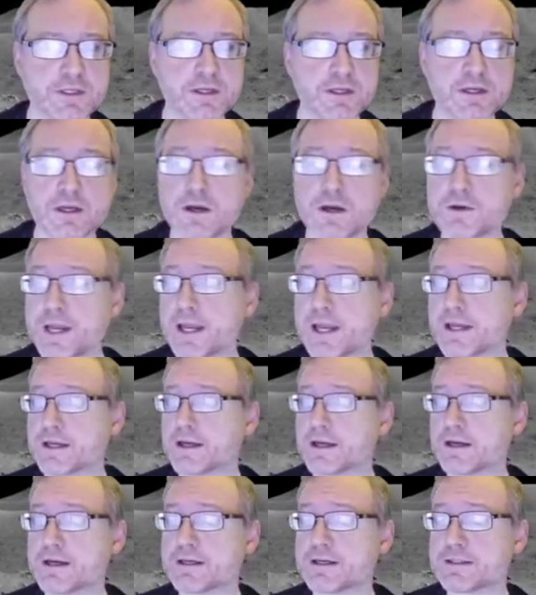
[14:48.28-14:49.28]
okay.
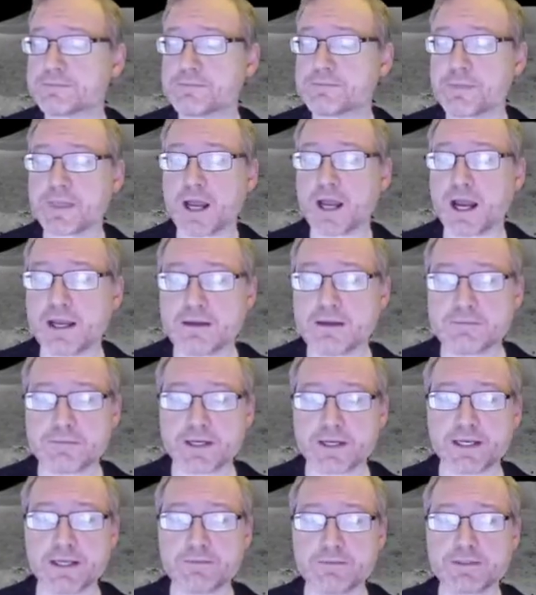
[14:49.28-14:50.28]
Hi,
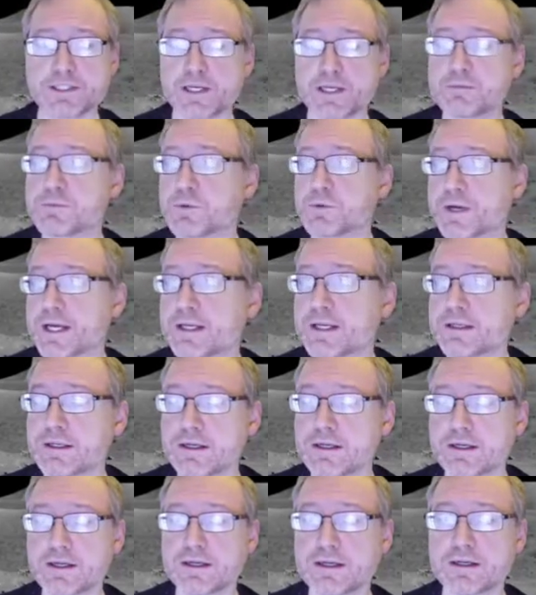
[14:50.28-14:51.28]
my name is Ed Barang.
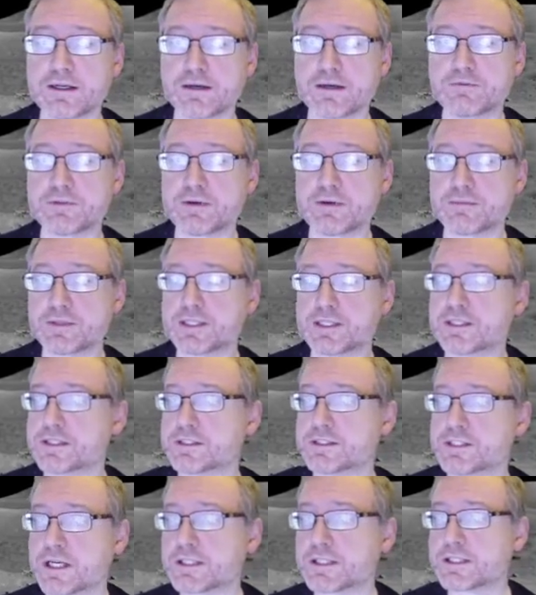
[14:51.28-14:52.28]
I'm from the
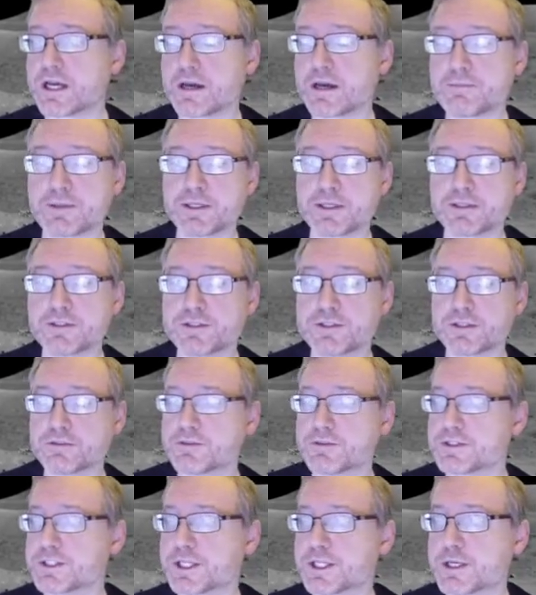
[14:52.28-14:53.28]
Johns Hopkins
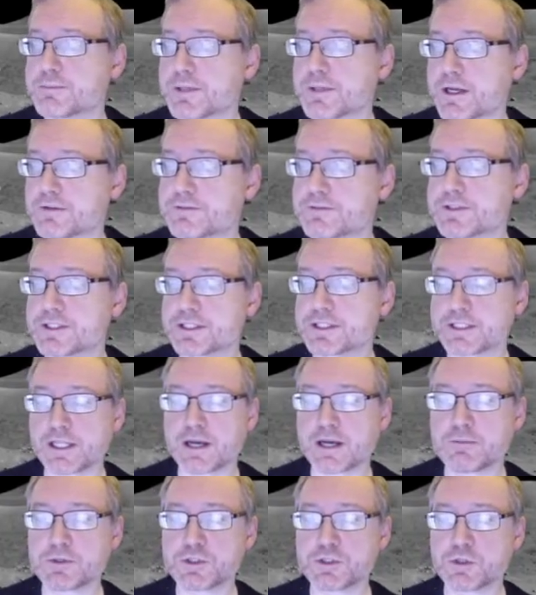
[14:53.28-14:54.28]
University Applied Physics
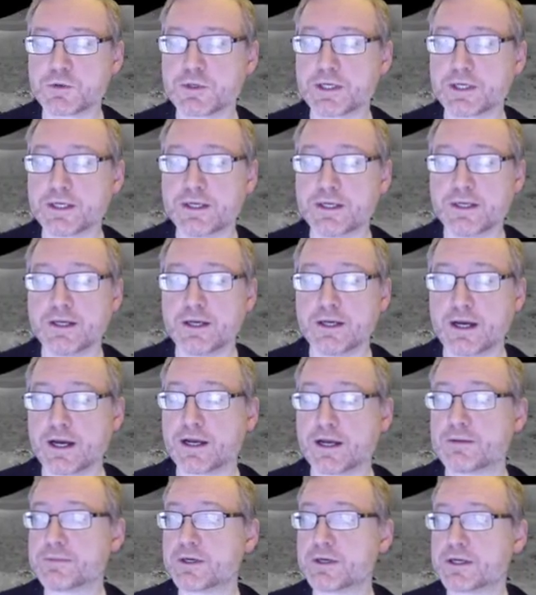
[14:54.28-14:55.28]
Laboratory.
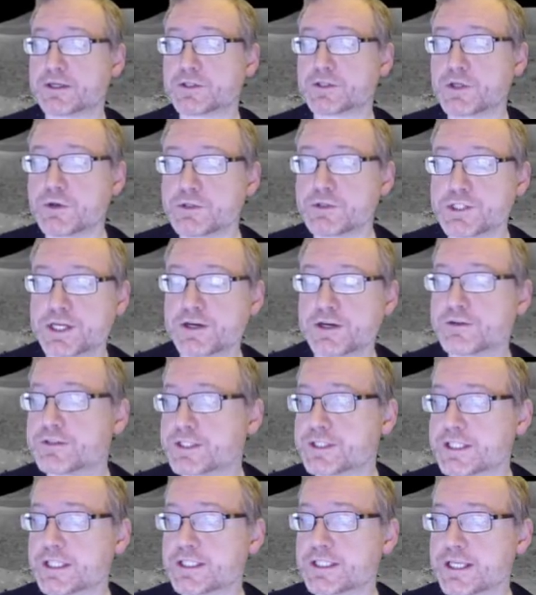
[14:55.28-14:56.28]
I'm a co-chair of the
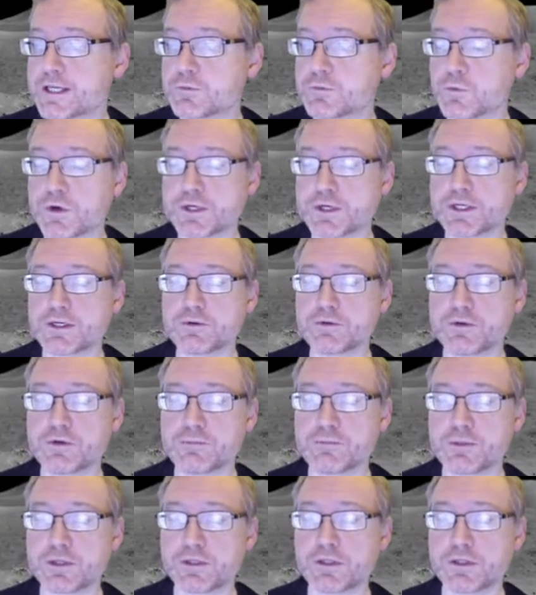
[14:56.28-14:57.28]
DTN Working
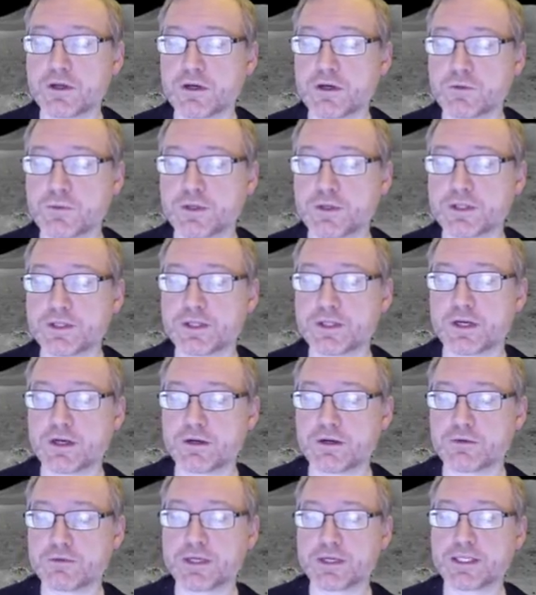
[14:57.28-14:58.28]
Group, along with
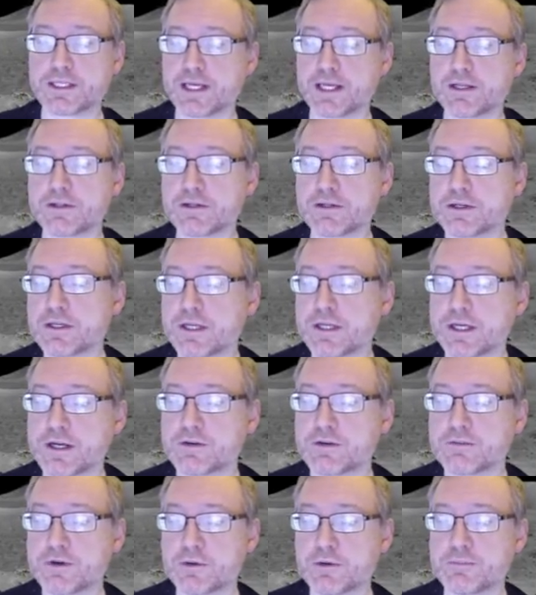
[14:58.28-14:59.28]
Rick Taylor
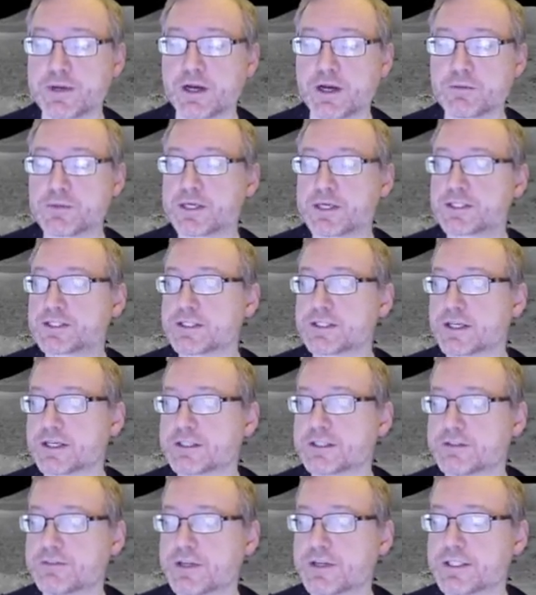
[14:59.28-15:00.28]
from Airbus
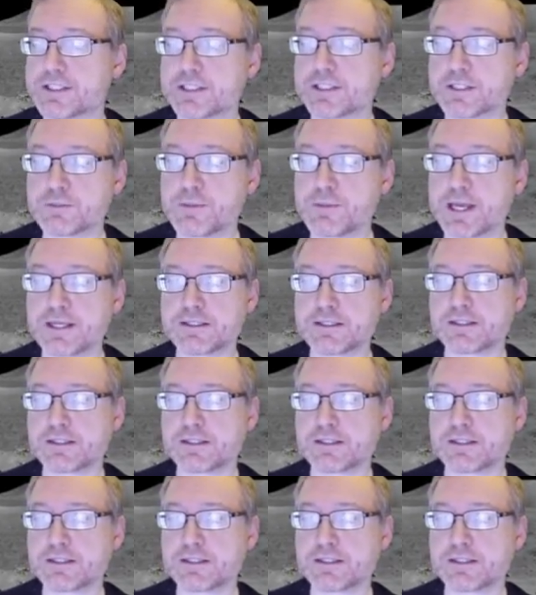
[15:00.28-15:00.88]
Defense and Space.